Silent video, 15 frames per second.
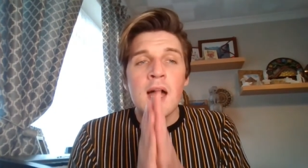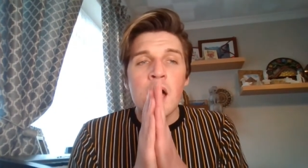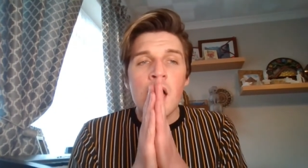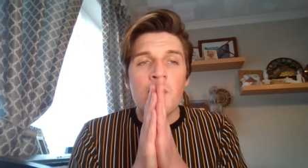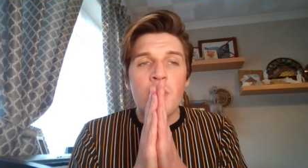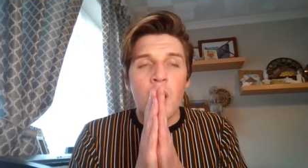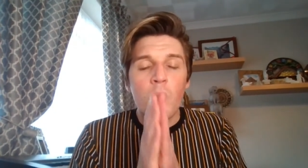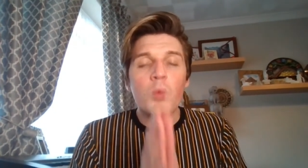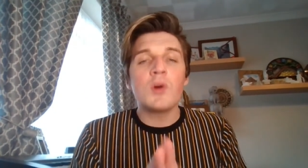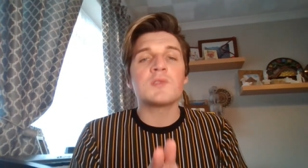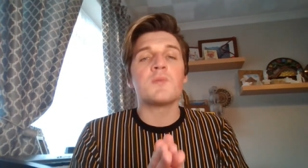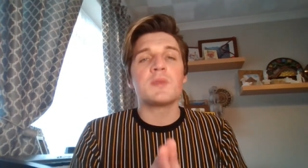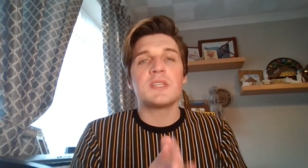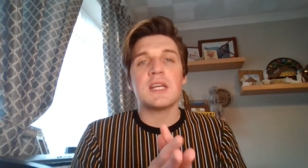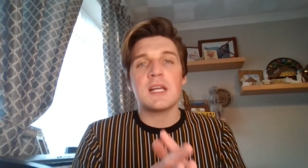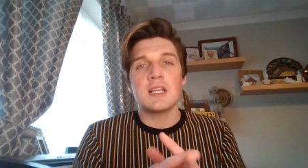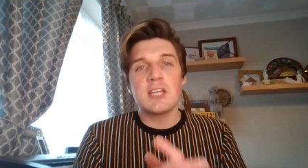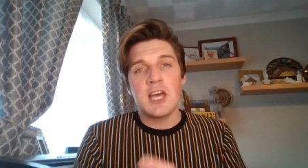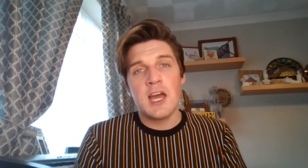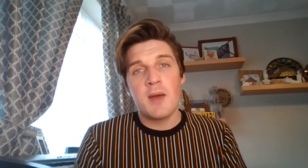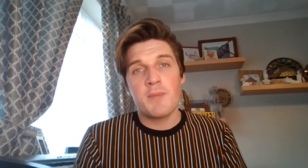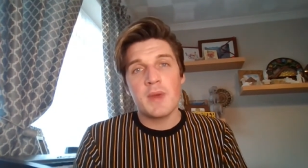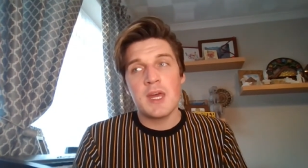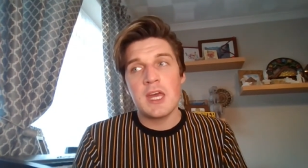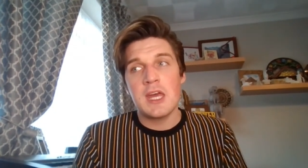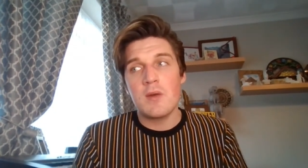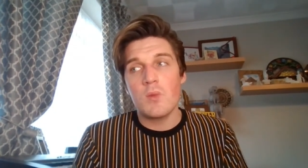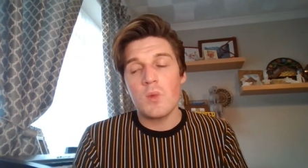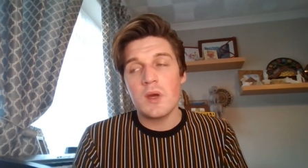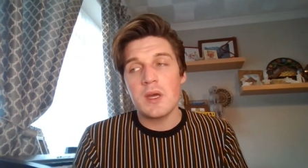Um, I wasn't particularly
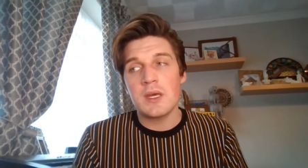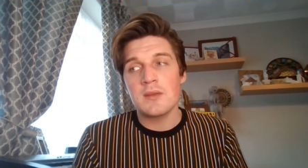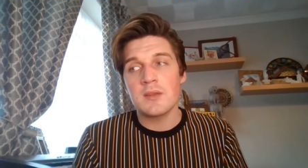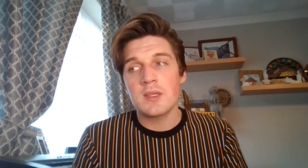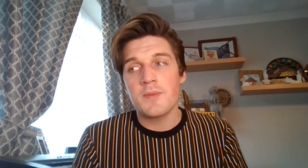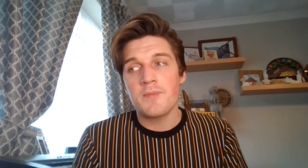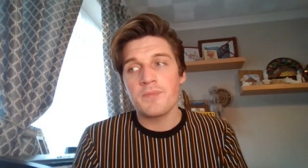happy with